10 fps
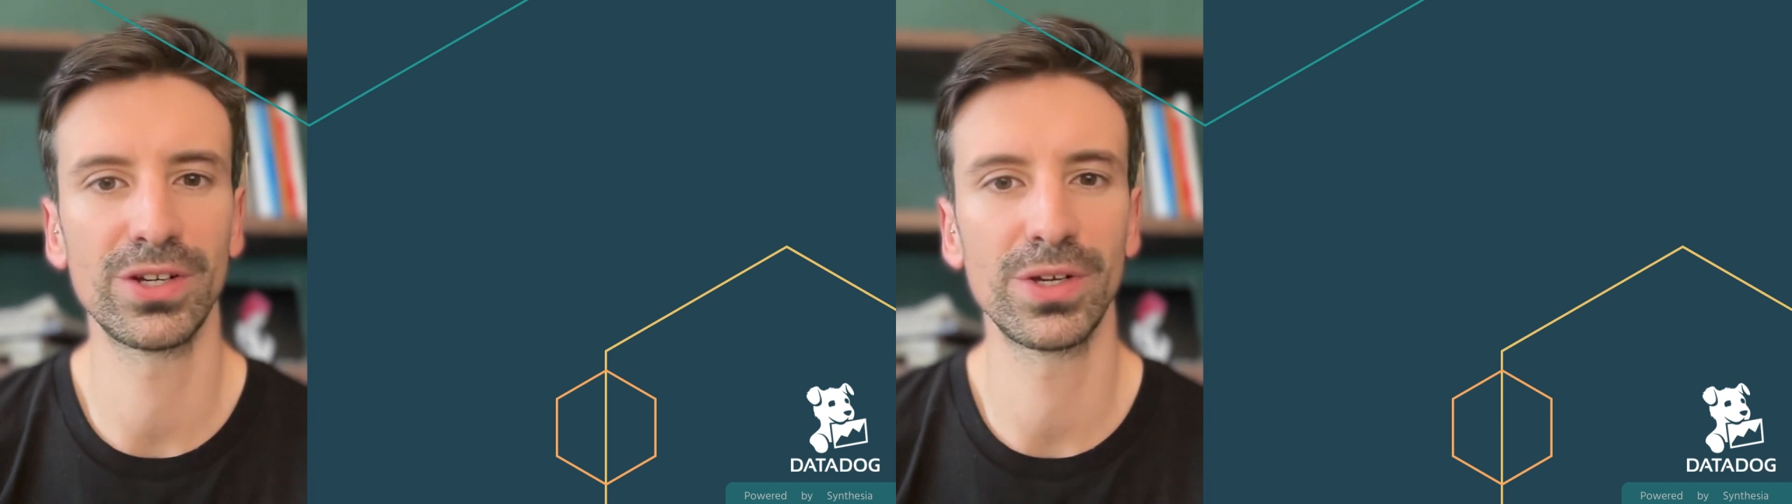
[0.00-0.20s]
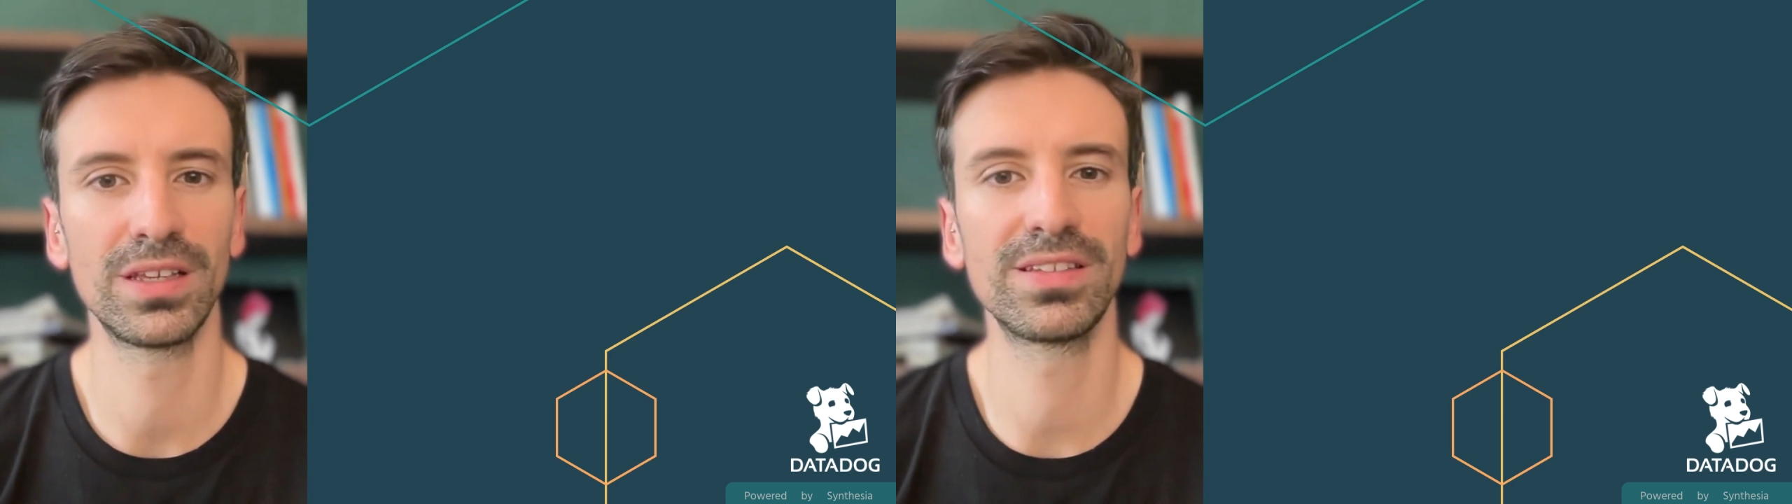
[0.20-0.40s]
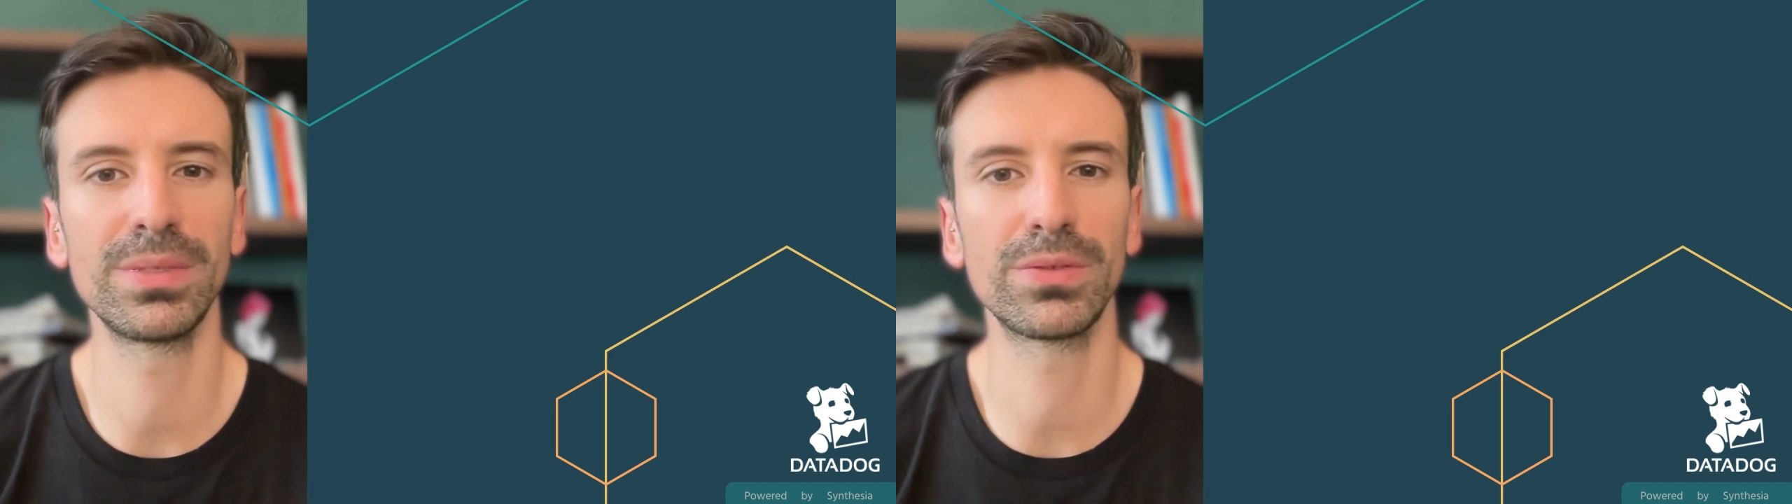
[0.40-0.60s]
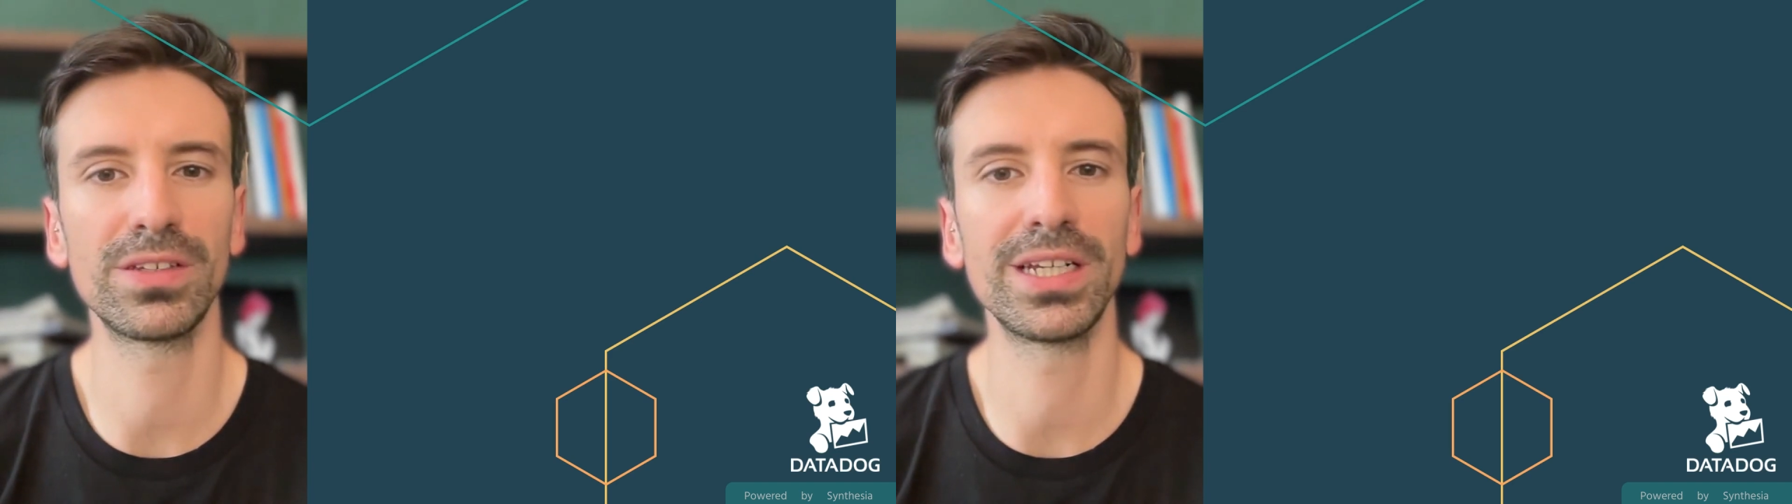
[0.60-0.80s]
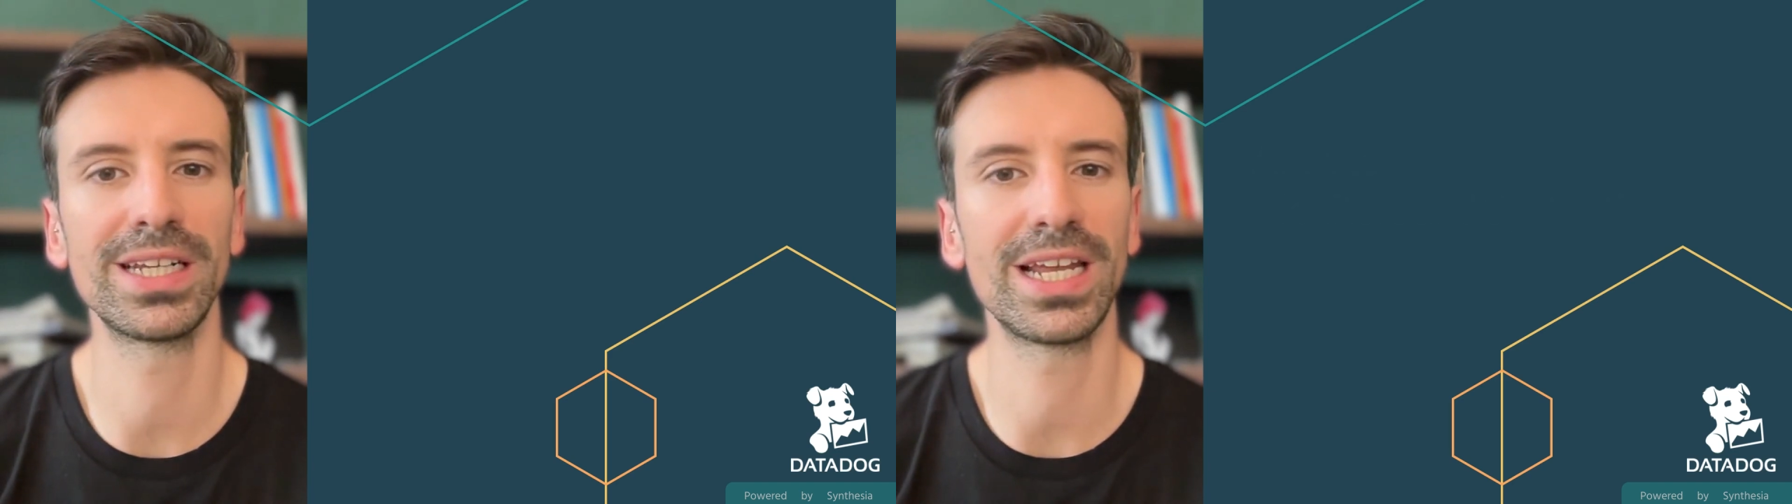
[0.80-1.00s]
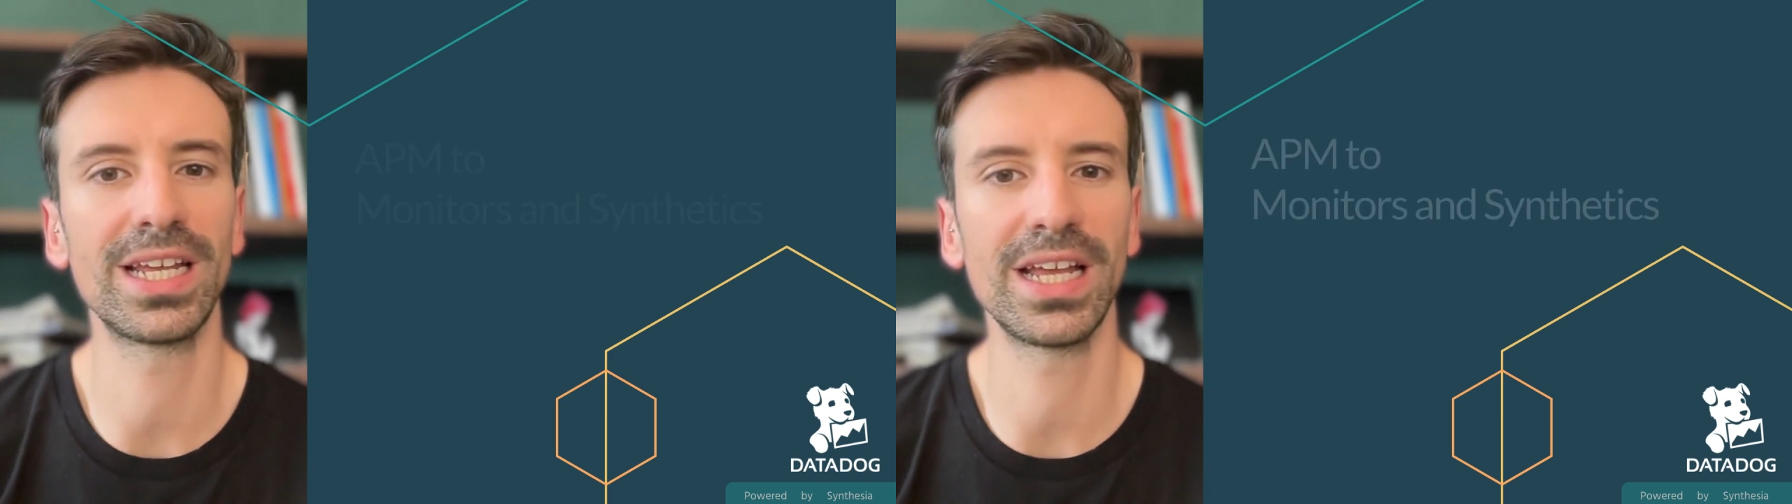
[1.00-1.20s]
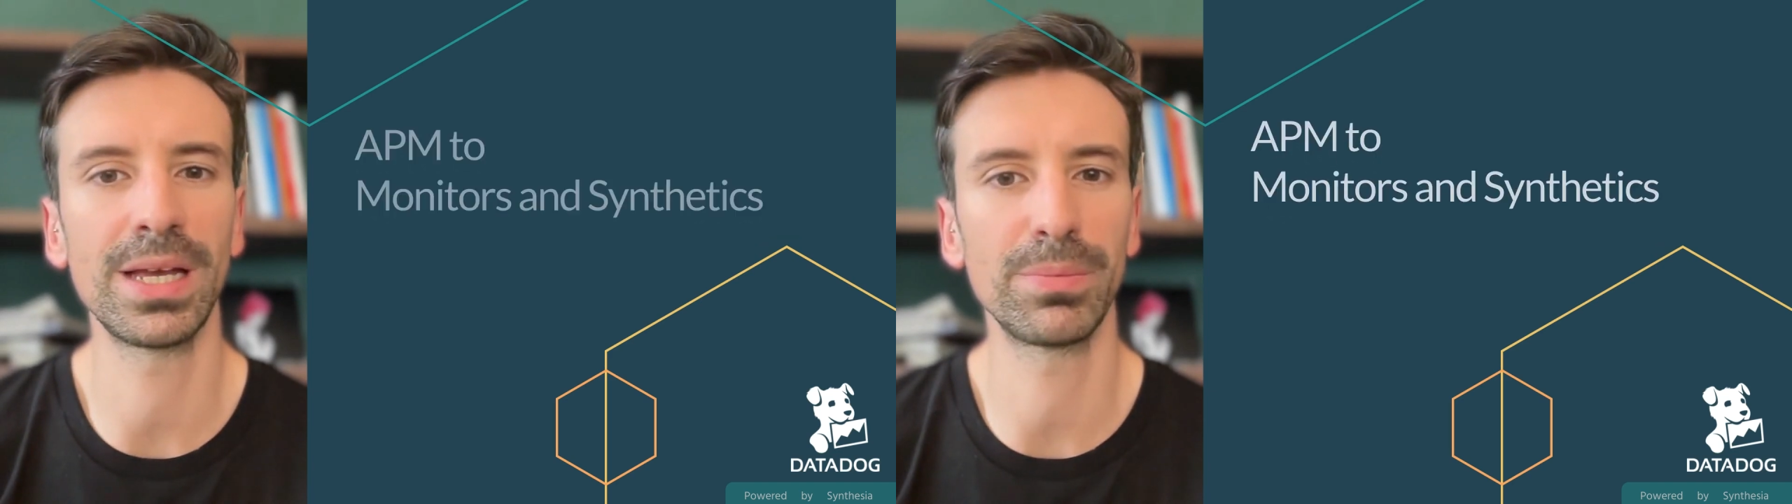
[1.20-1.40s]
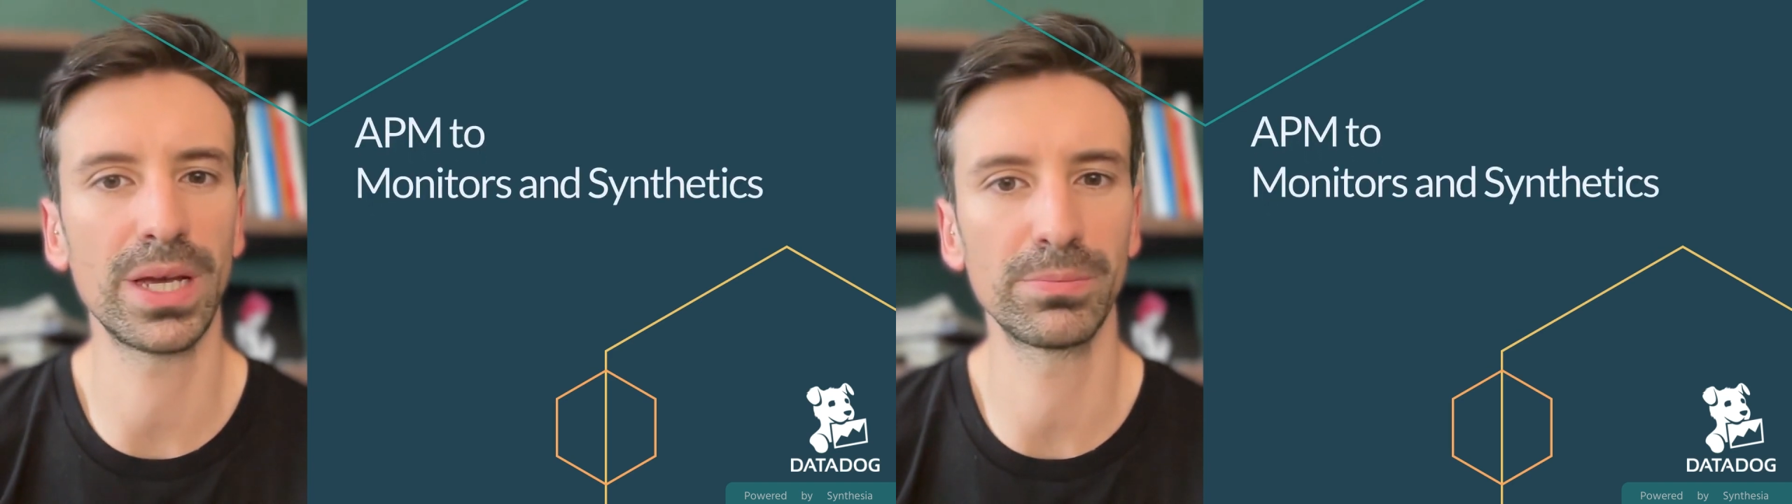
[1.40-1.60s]
you can seamlessly link an
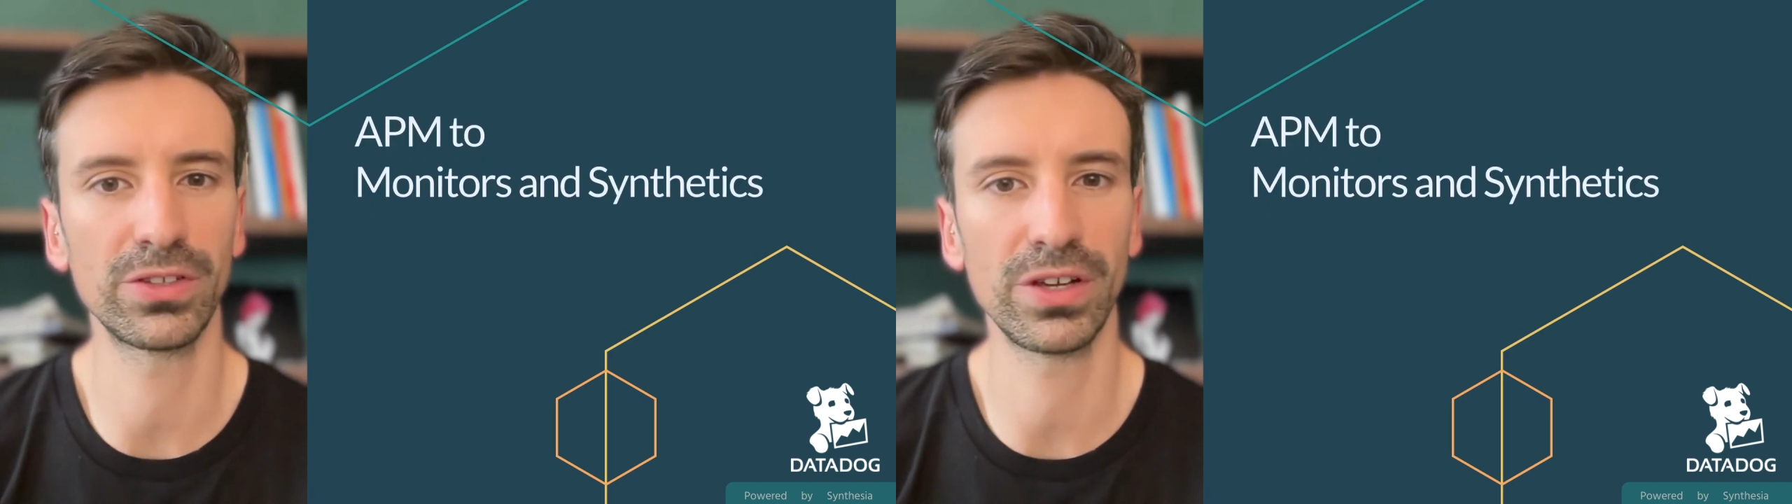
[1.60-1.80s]
APM